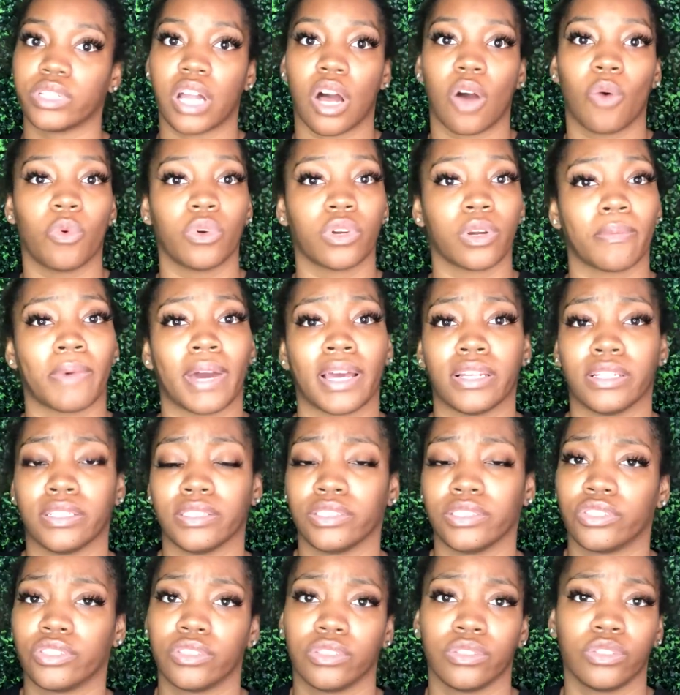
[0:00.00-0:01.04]
I don't want nobody
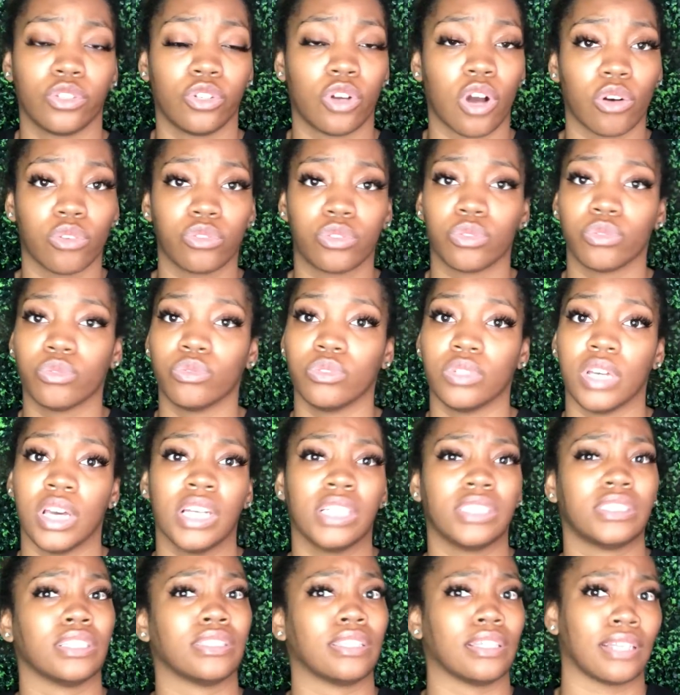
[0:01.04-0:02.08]
to go through
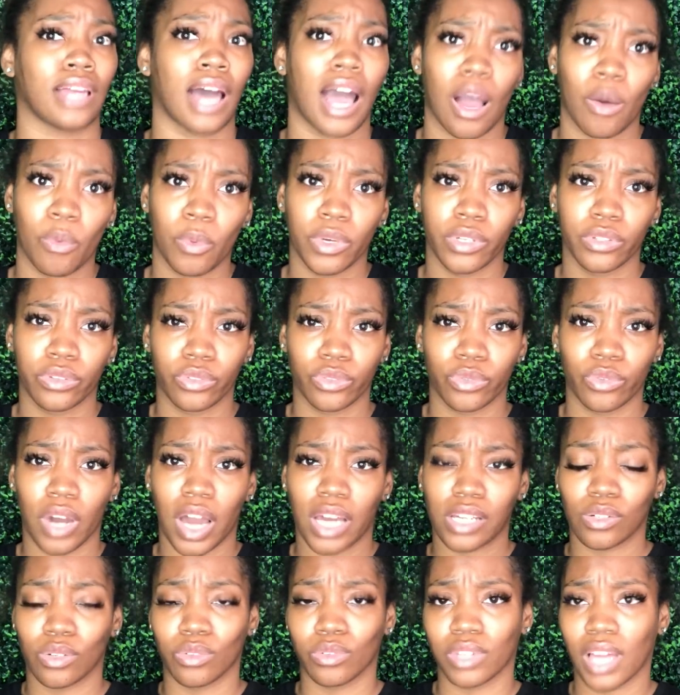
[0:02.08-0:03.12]
shit that I went through. I
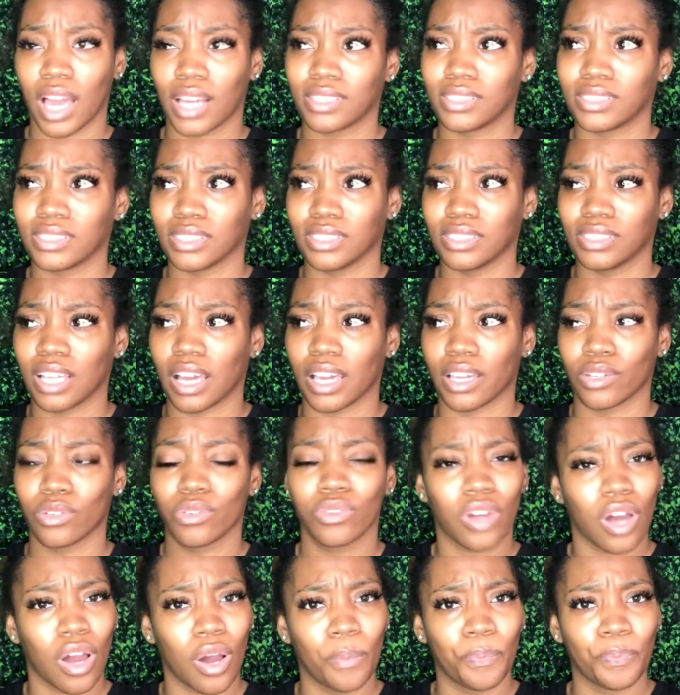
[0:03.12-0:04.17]
don't like to, like, you
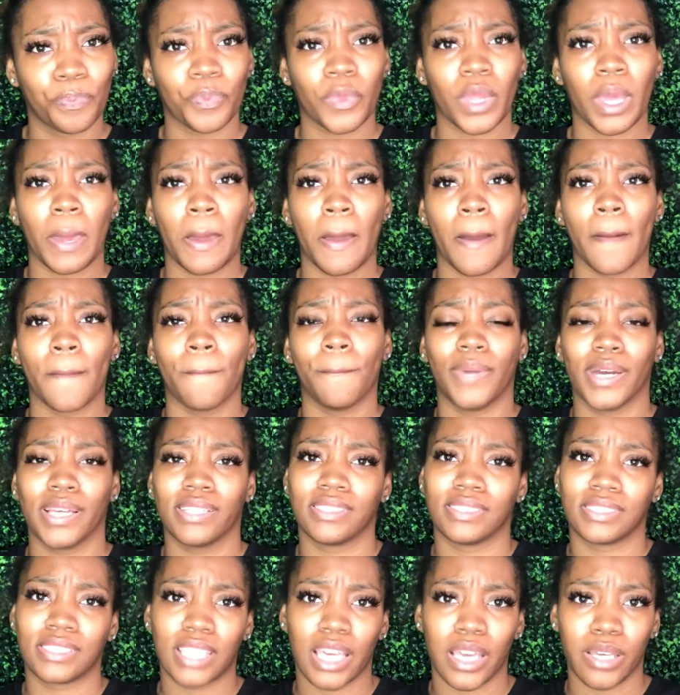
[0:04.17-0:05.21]
know, but at
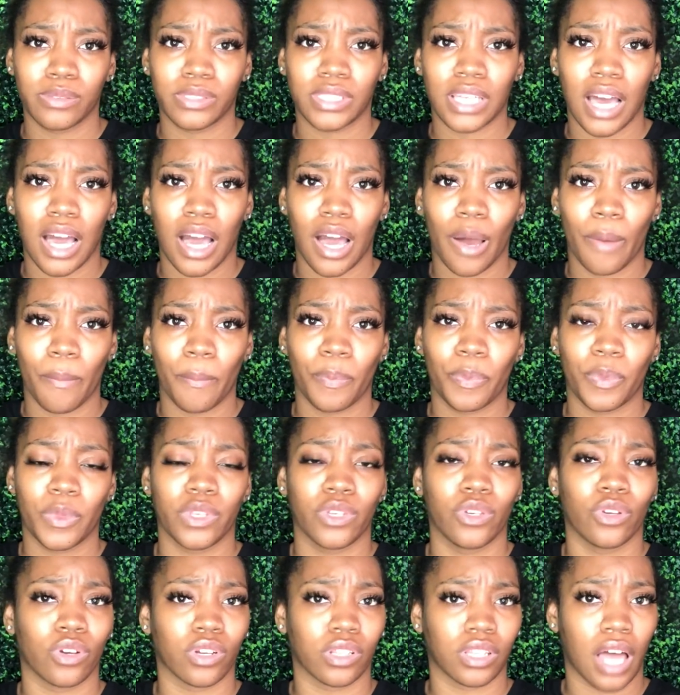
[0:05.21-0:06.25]
the same time,
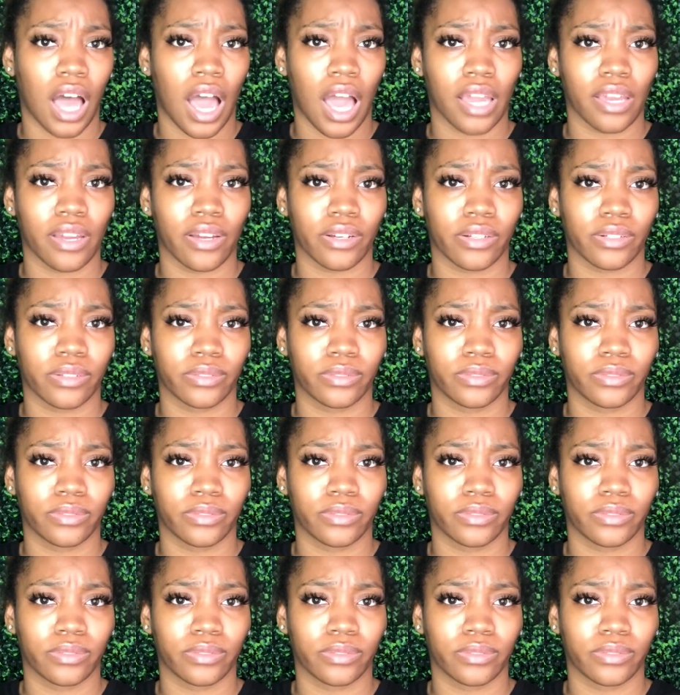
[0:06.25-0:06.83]
you're a liar.